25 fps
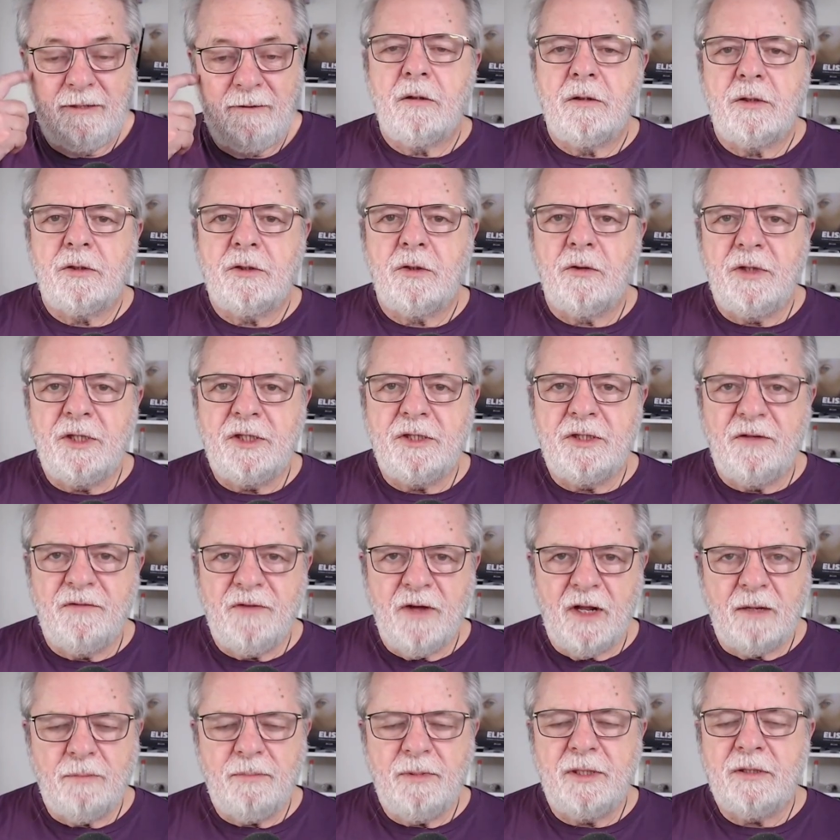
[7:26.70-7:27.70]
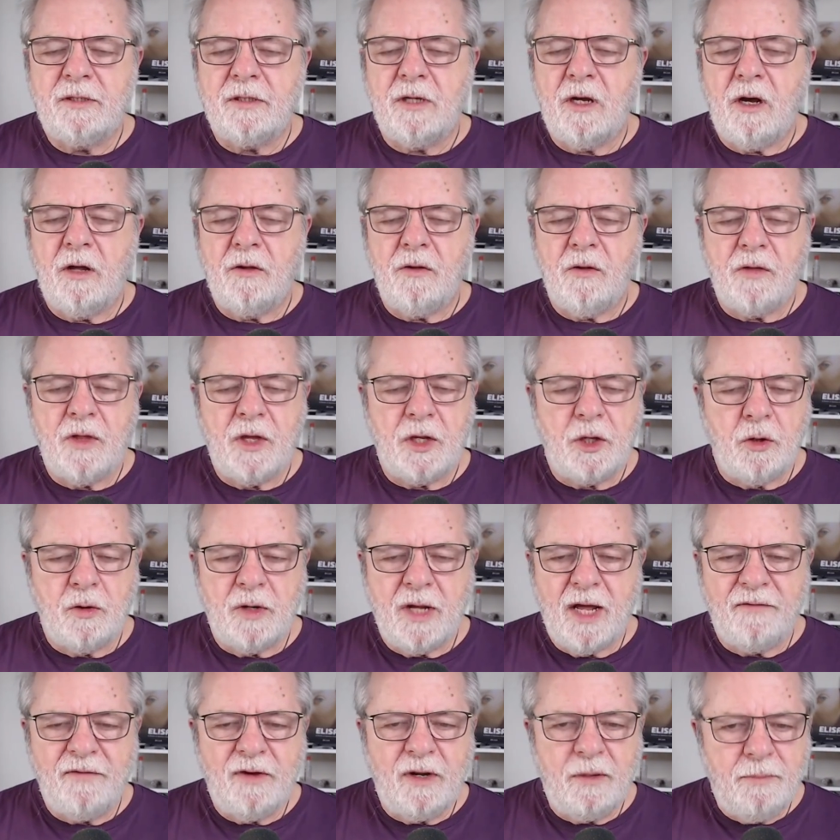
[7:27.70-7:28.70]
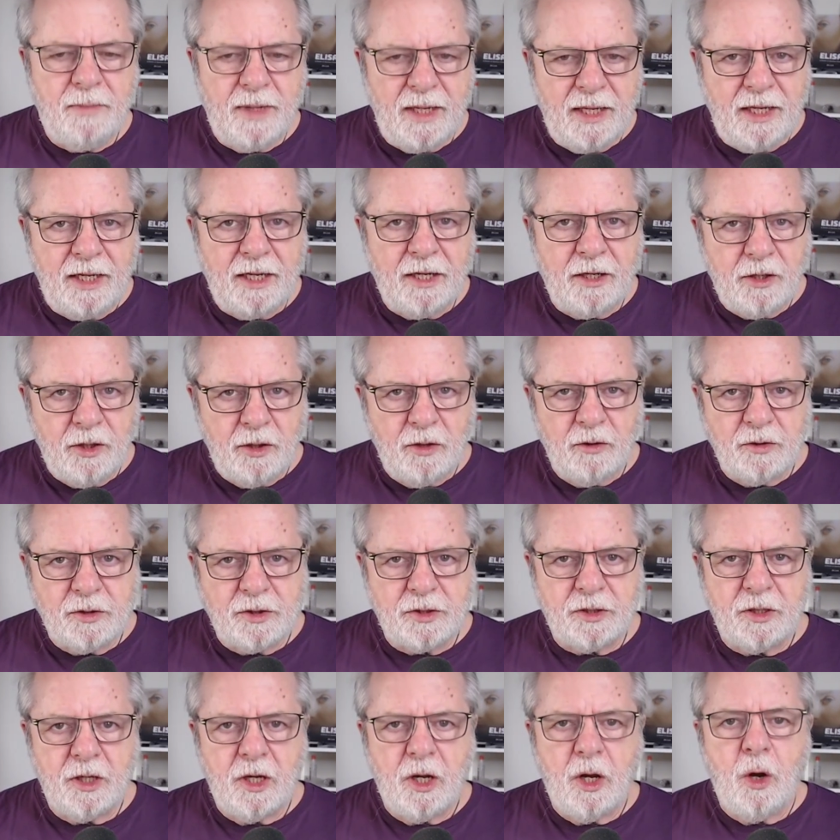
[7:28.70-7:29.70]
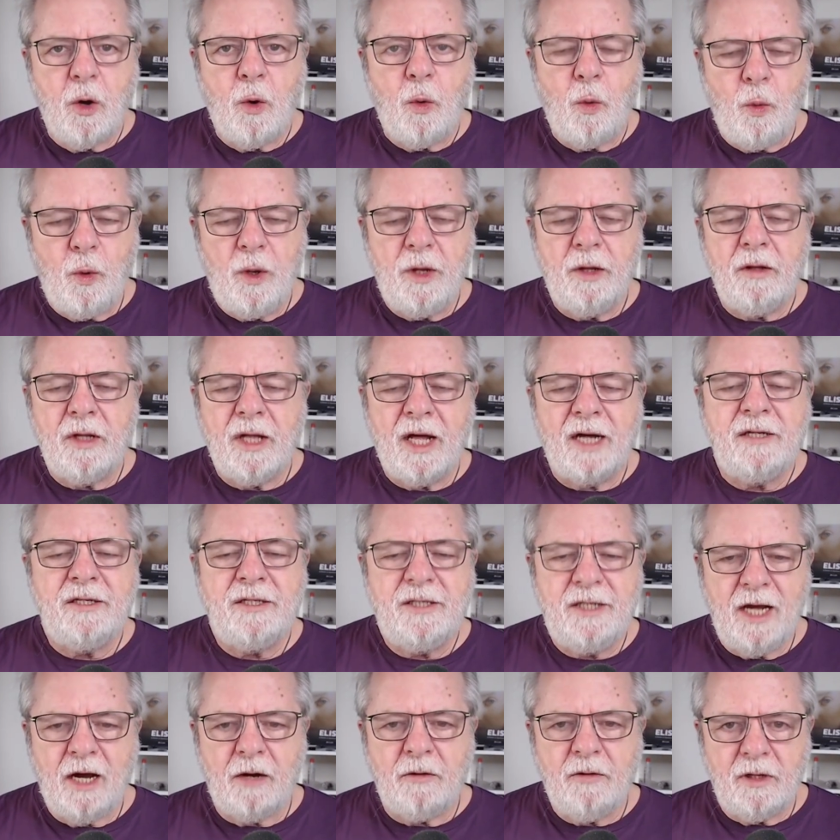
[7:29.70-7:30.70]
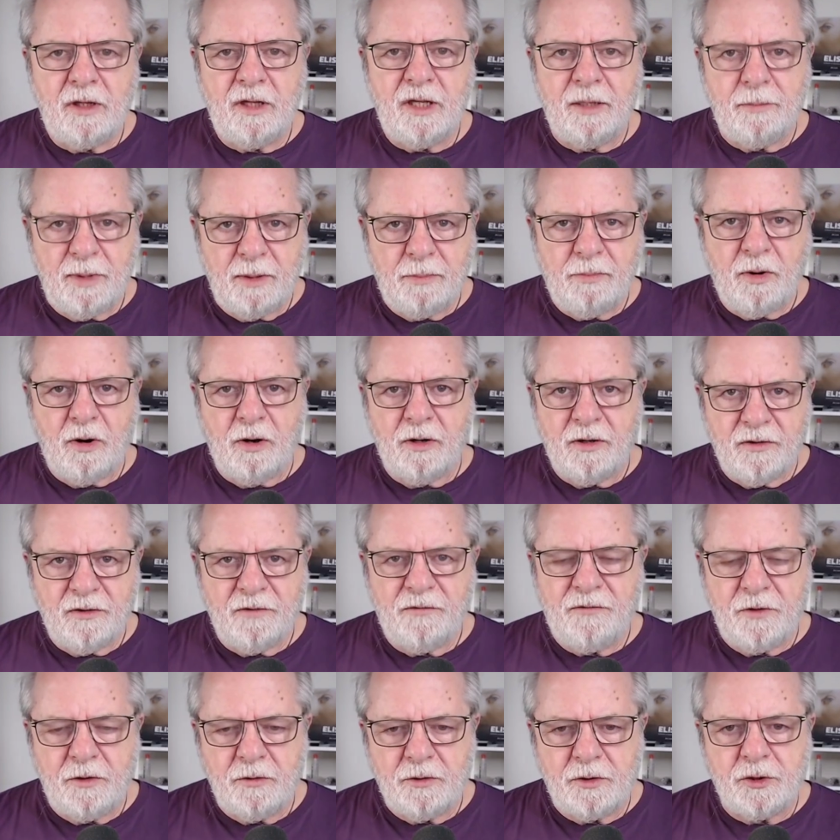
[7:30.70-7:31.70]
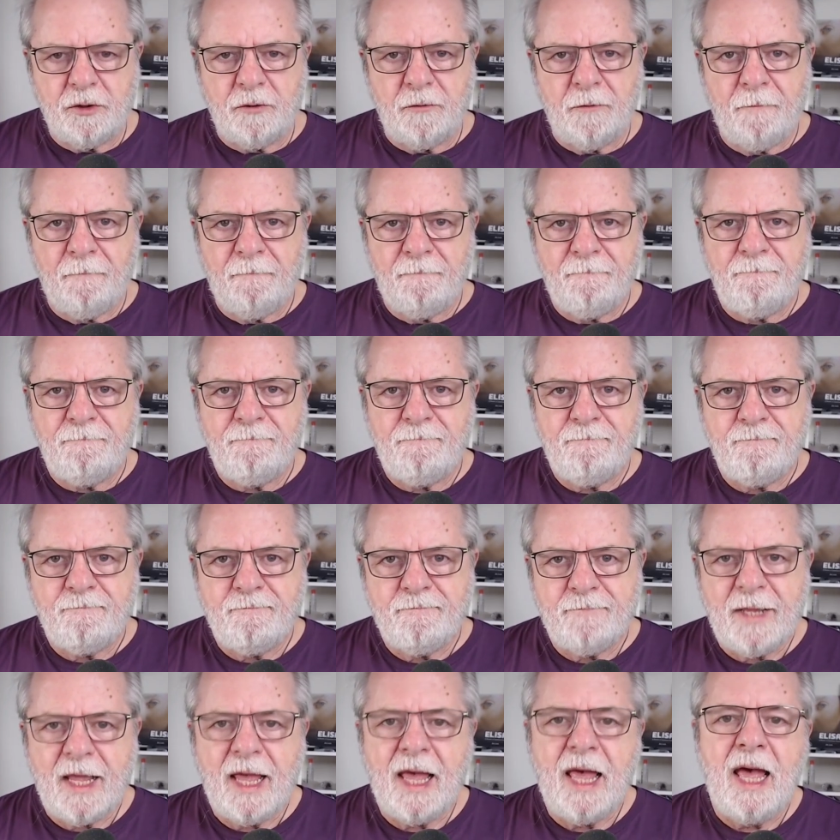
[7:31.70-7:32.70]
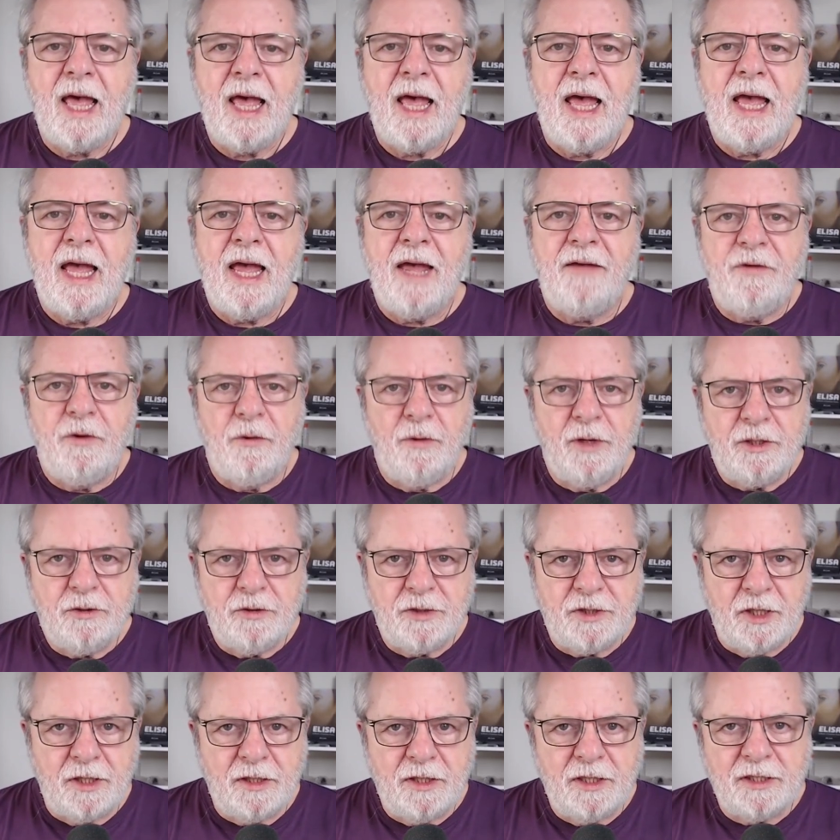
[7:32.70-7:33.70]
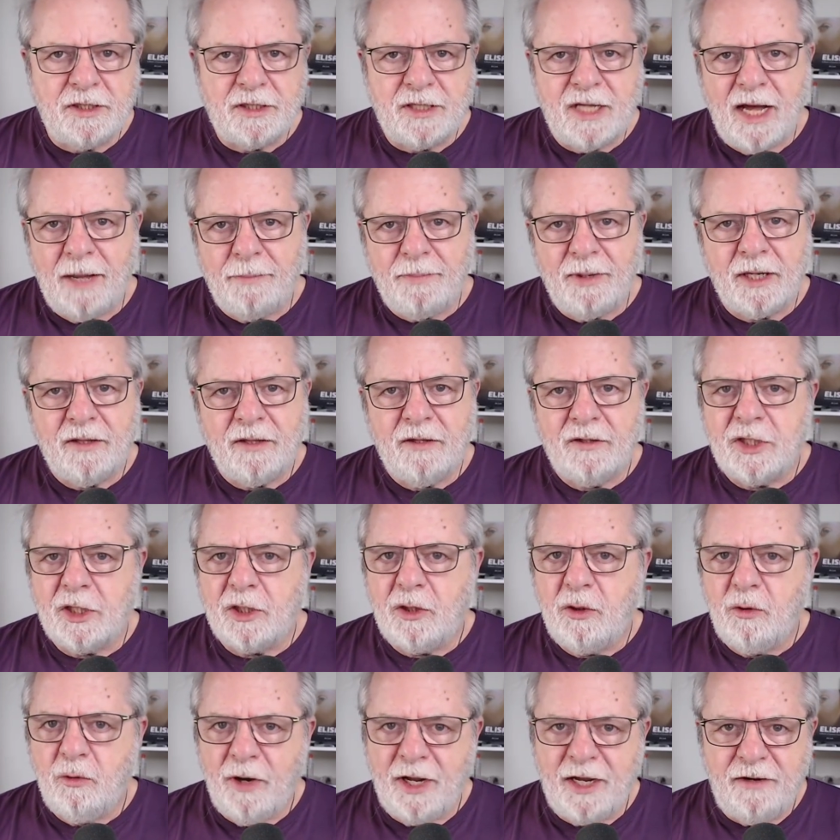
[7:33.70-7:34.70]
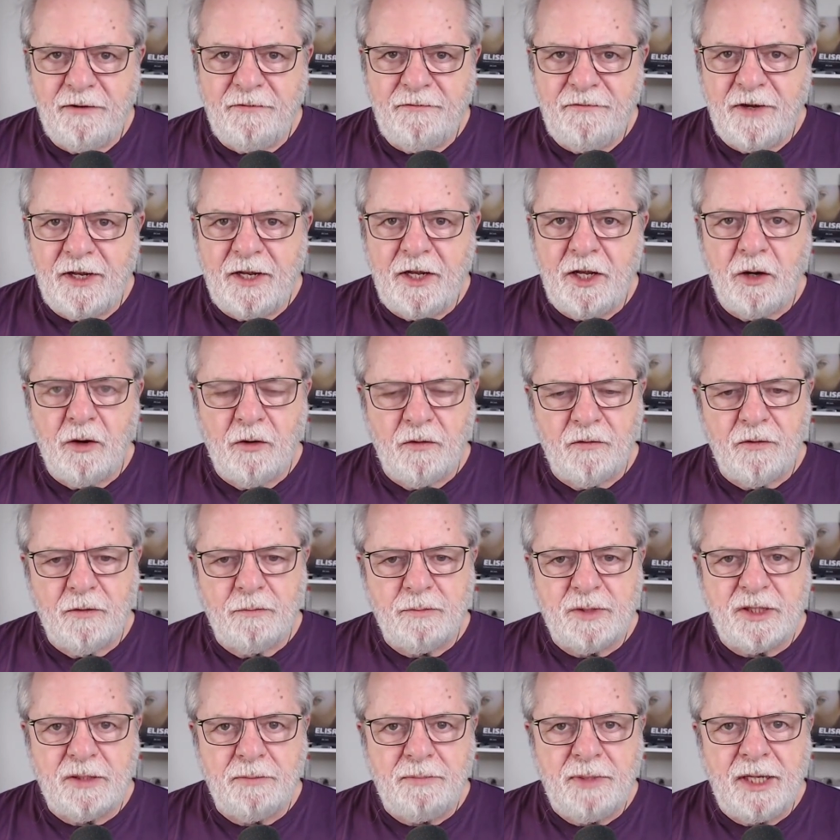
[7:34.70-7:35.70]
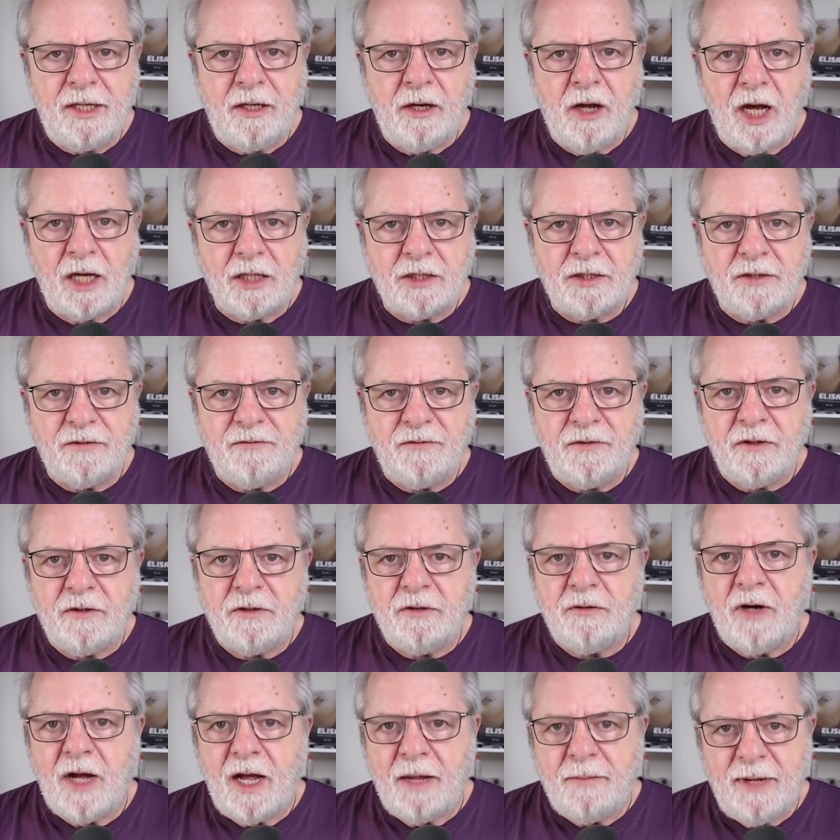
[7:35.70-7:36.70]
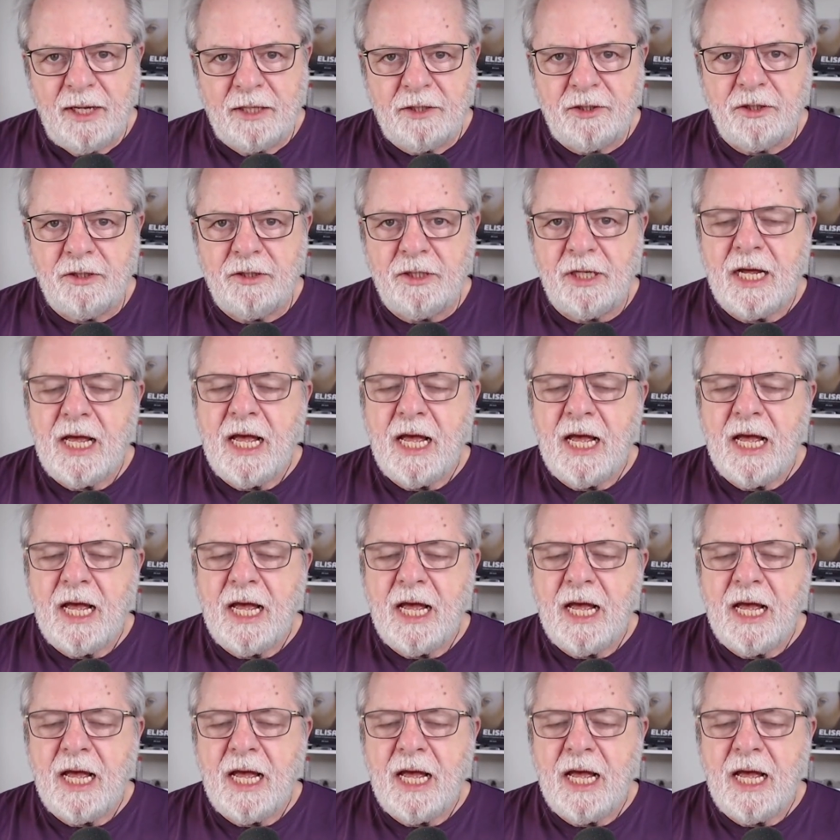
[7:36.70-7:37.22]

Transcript: So these developments, although they don't have an immediate use, will undoubtedly be part of the future. If you're interested in this topic, there's a great video from Sabine Hossenfelder, I mentioned,